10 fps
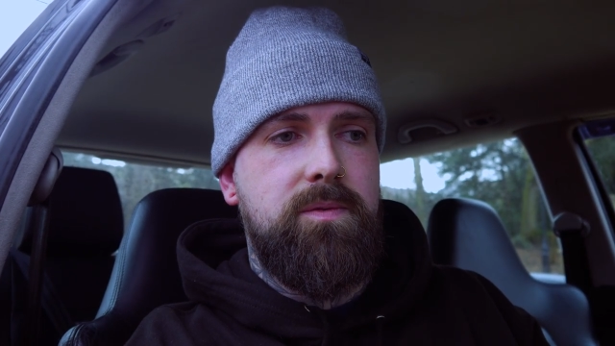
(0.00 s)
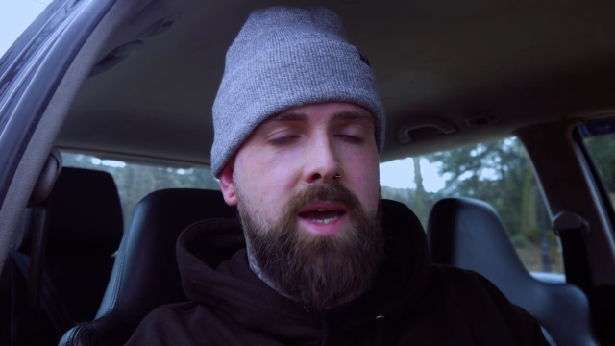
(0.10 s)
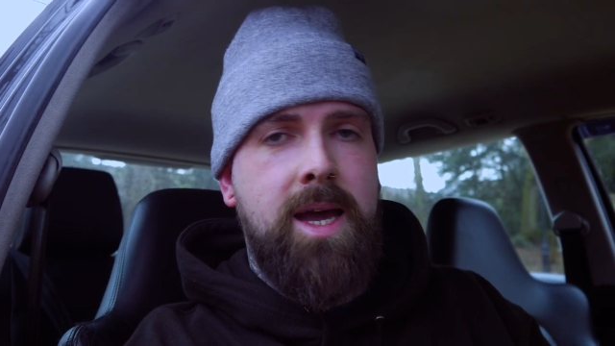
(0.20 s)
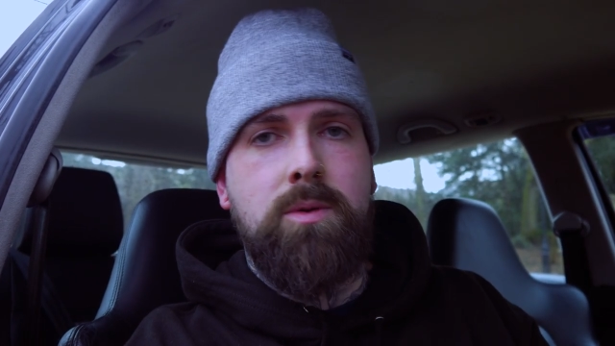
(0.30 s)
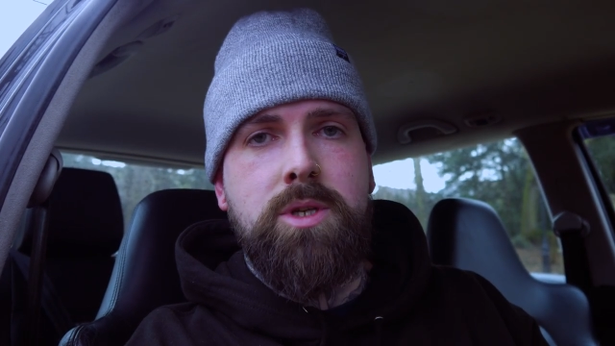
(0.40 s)

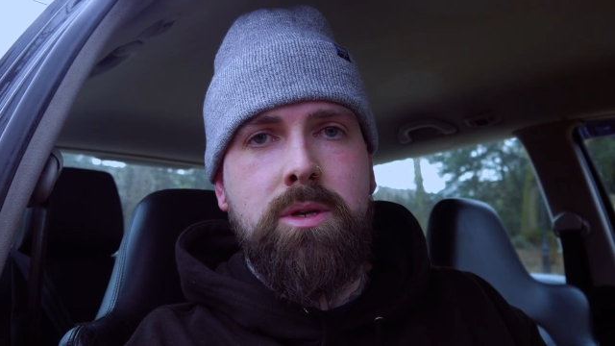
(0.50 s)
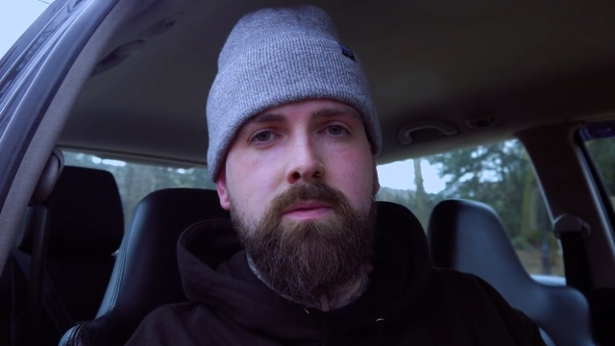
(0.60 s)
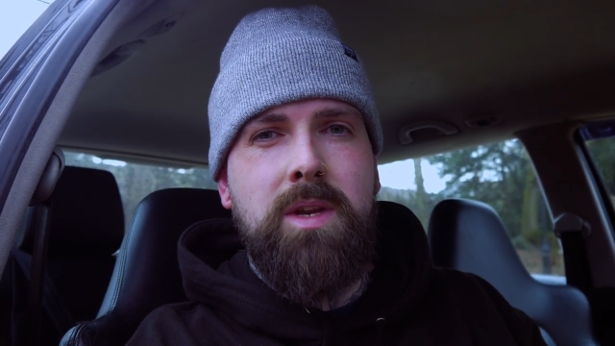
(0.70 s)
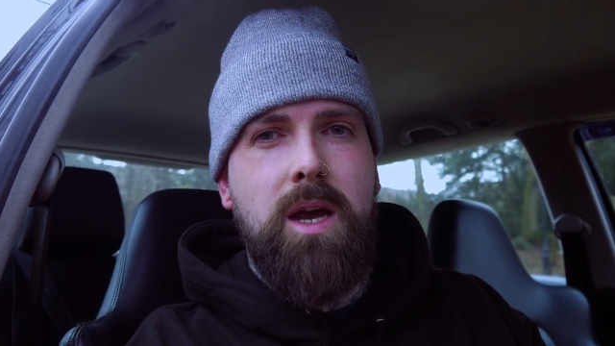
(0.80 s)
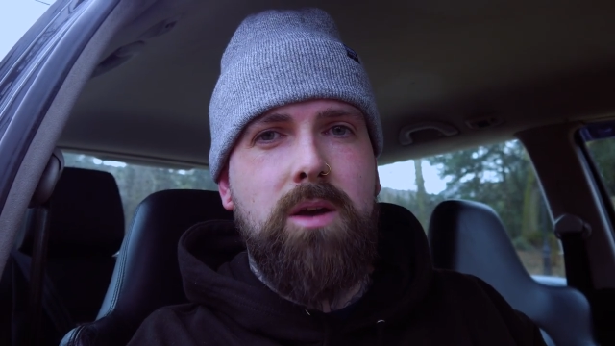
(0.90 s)
how-to
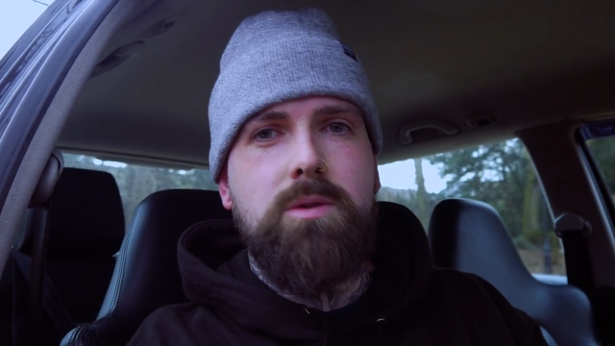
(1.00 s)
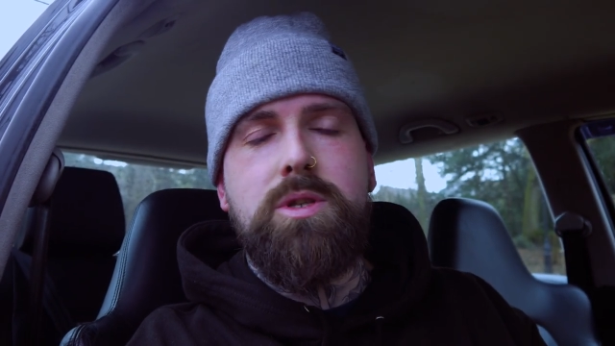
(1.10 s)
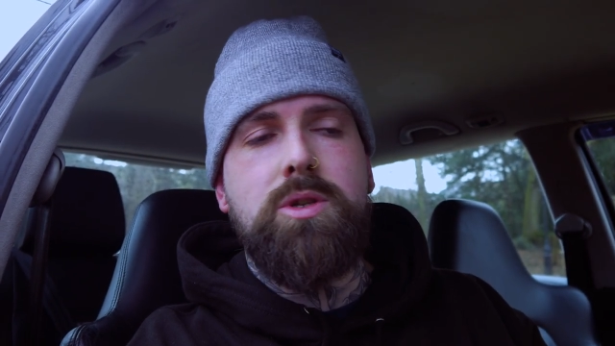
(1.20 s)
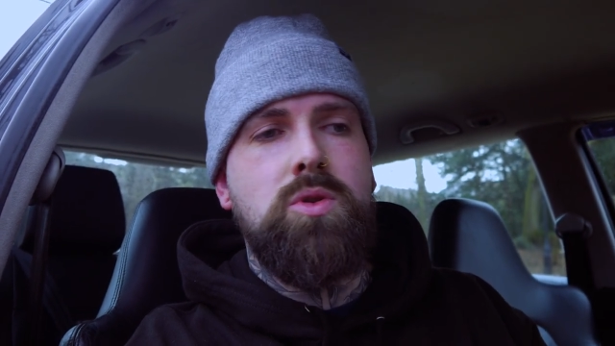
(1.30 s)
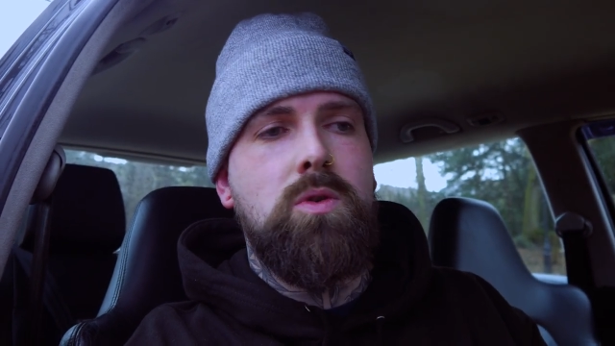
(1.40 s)
videos,
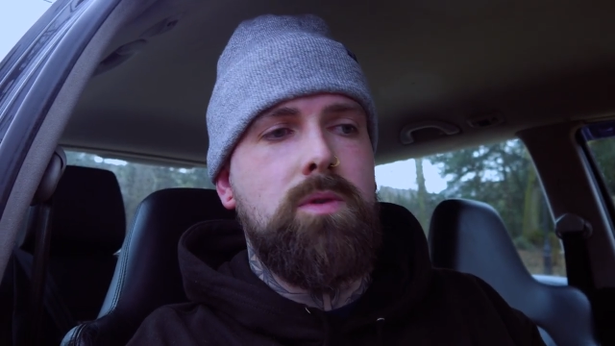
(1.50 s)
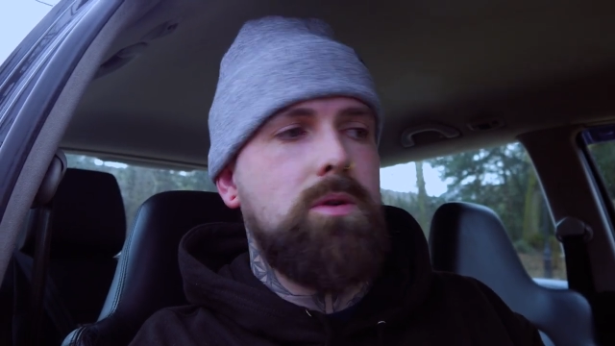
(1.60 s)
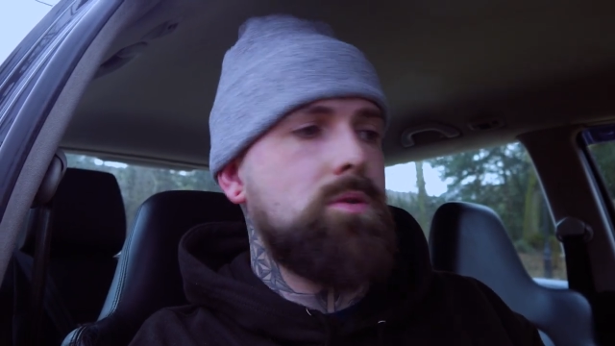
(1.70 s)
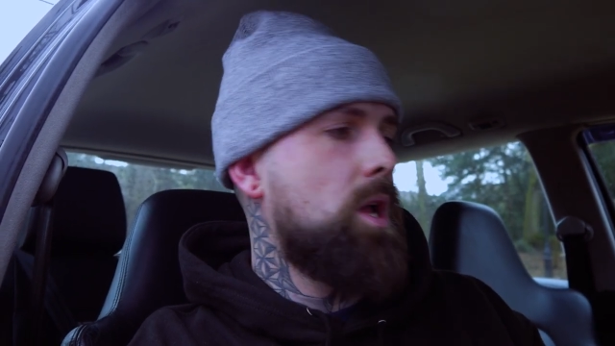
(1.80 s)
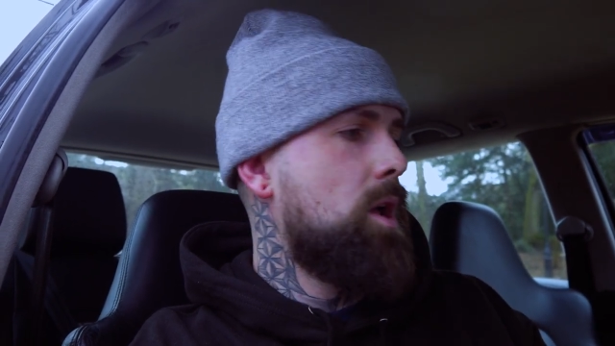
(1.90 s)

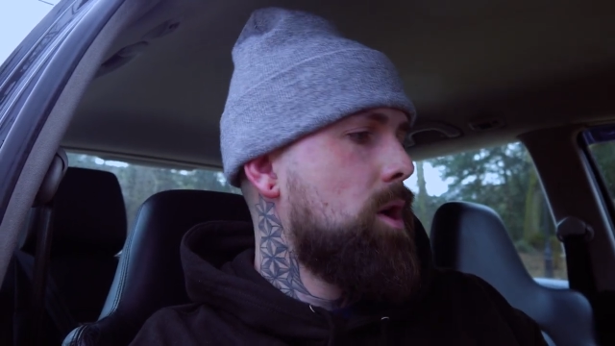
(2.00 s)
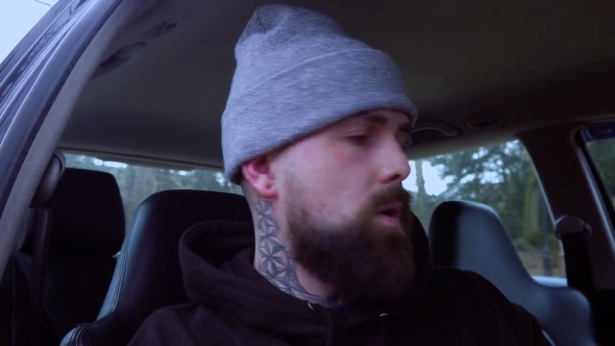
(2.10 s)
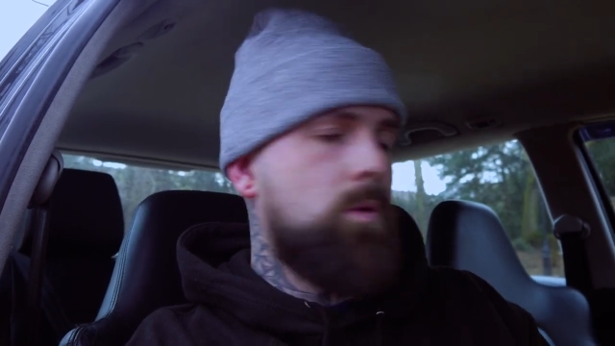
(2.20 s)
tutorials,